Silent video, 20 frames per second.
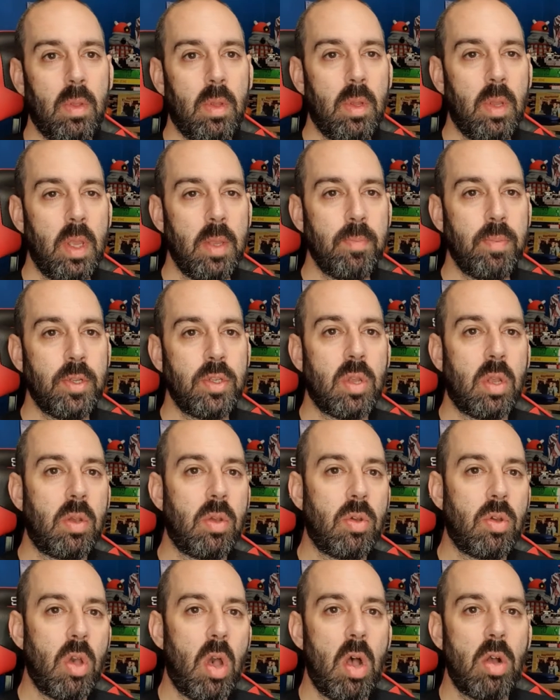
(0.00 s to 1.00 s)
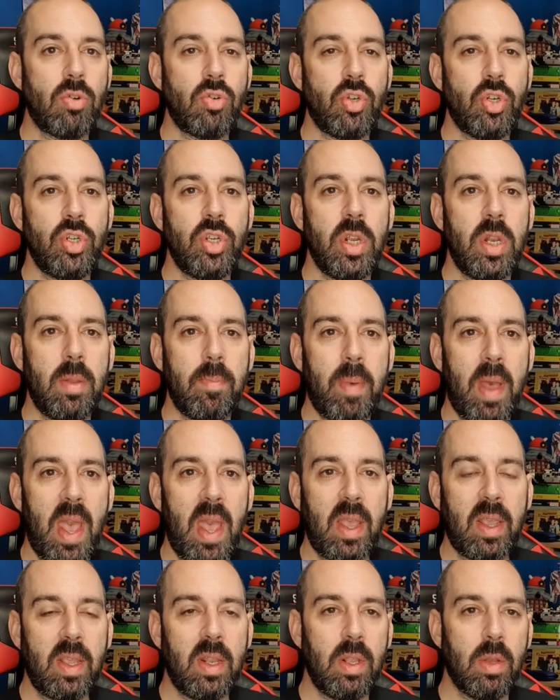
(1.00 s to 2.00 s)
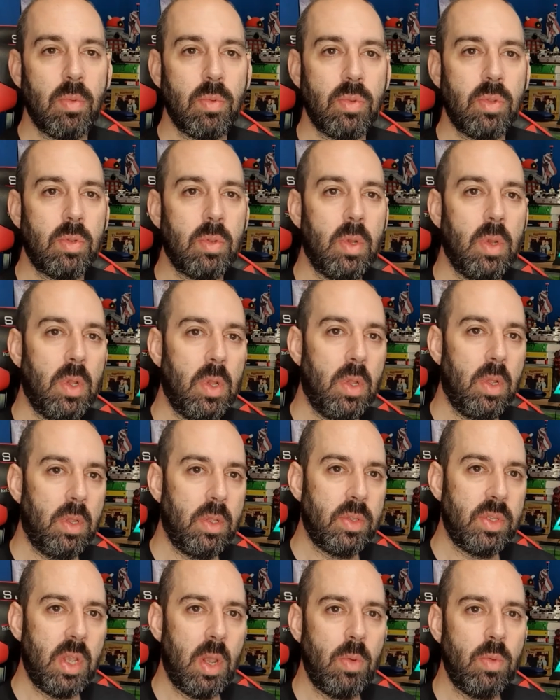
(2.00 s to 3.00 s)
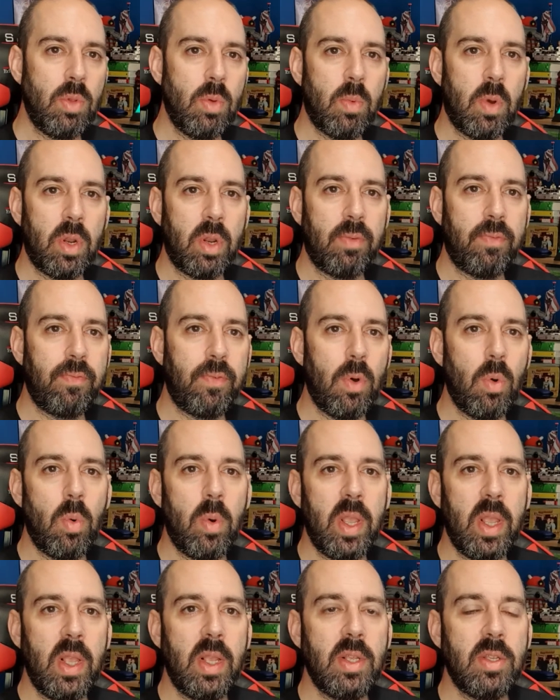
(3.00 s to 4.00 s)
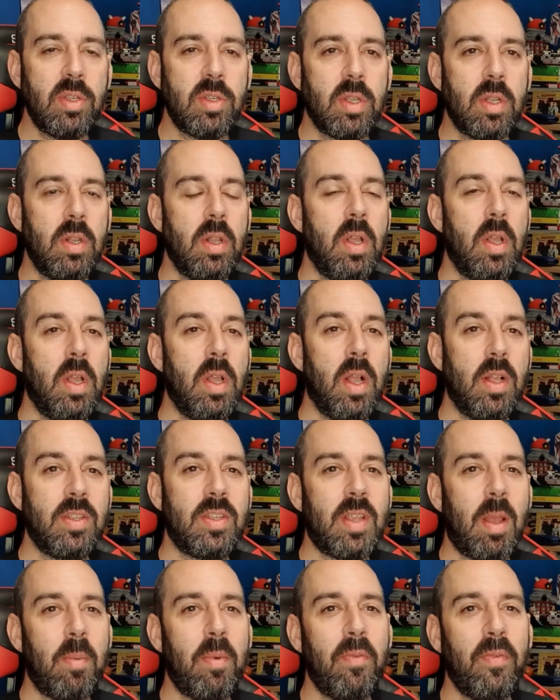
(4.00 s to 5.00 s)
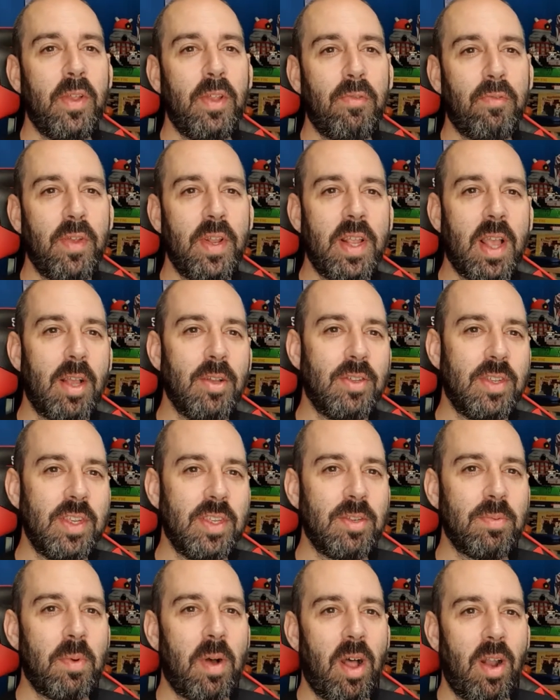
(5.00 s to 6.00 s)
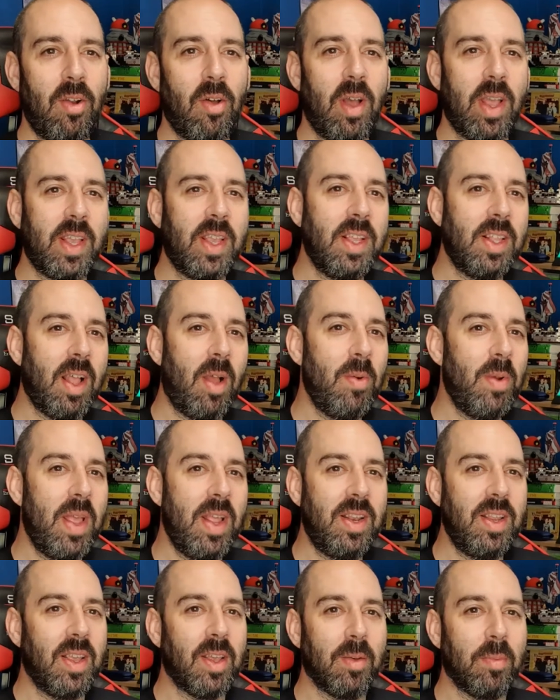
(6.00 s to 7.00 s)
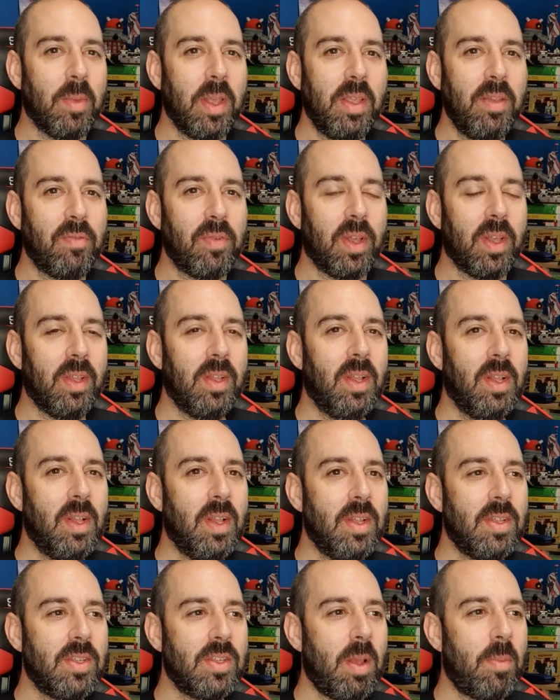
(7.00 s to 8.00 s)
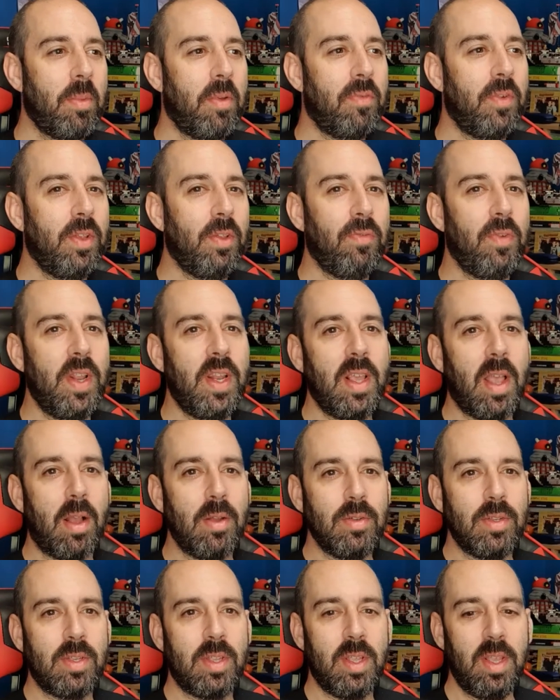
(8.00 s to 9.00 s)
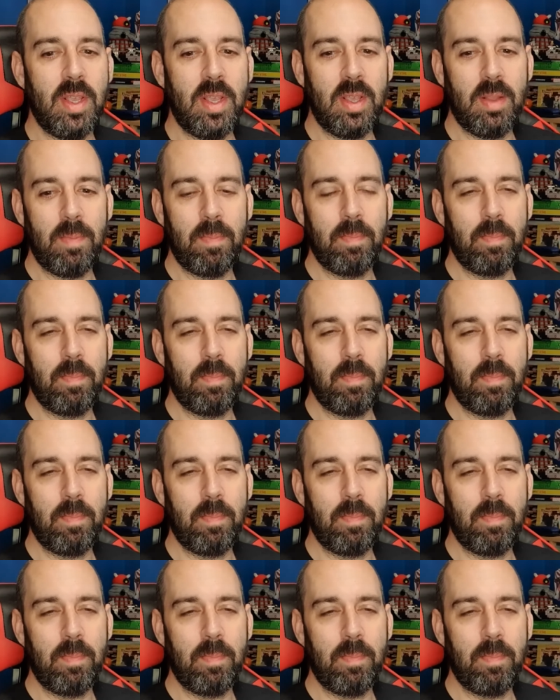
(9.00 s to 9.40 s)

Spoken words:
he puts like a cartridge in the back and it will tell you what the fault is. And some of his videos, this is what I like, he don't edit them either. Some of his videos,